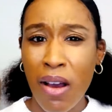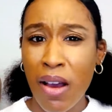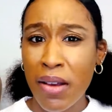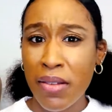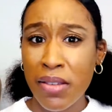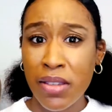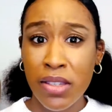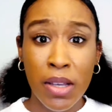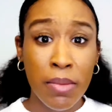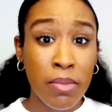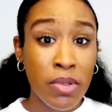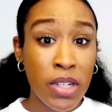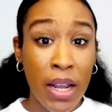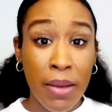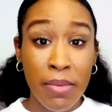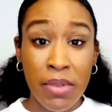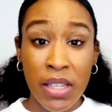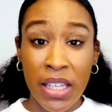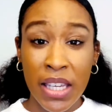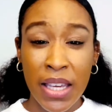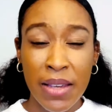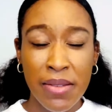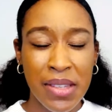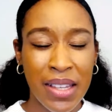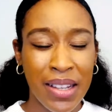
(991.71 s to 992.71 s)
Sometimes
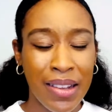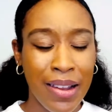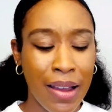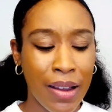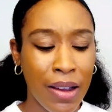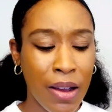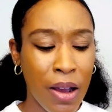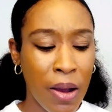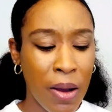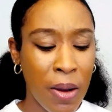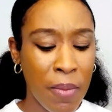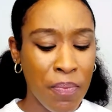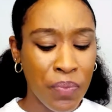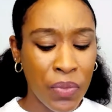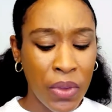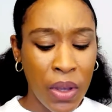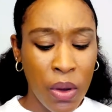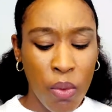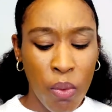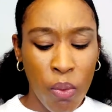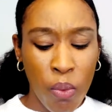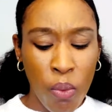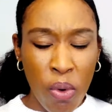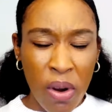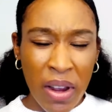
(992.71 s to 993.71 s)
it gives it like a
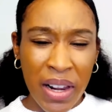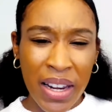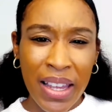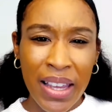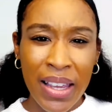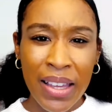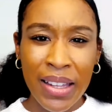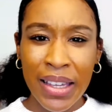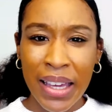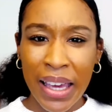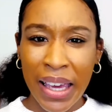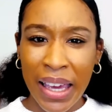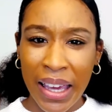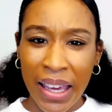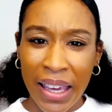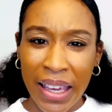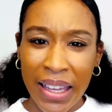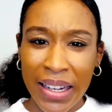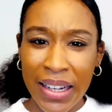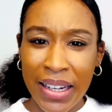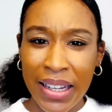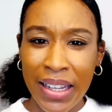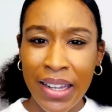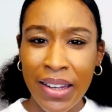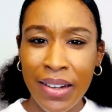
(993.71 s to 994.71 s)
woody
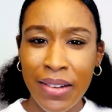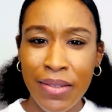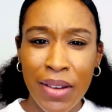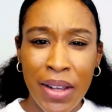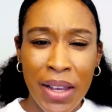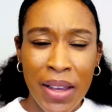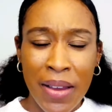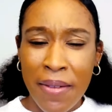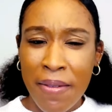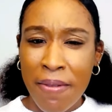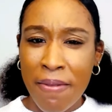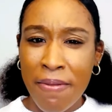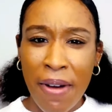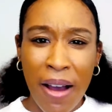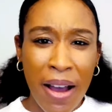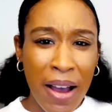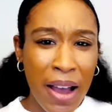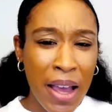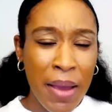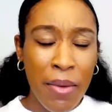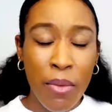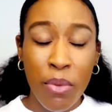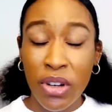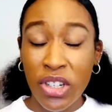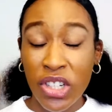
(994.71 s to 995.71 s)
candy
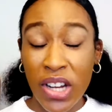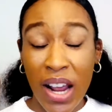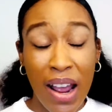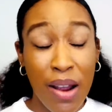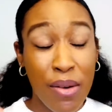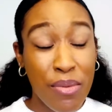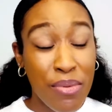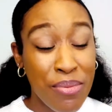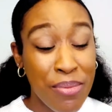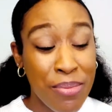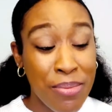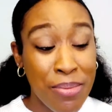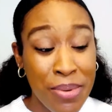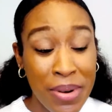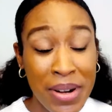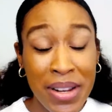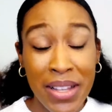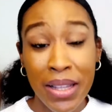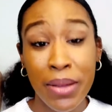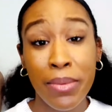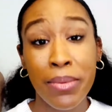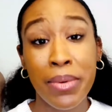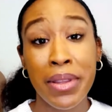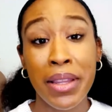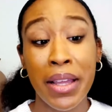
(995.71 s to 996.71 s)
vibe, which I
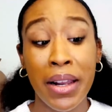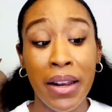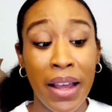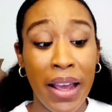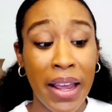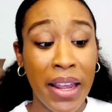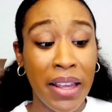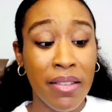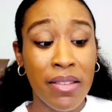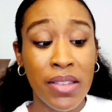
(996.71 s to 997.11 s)
really, really like.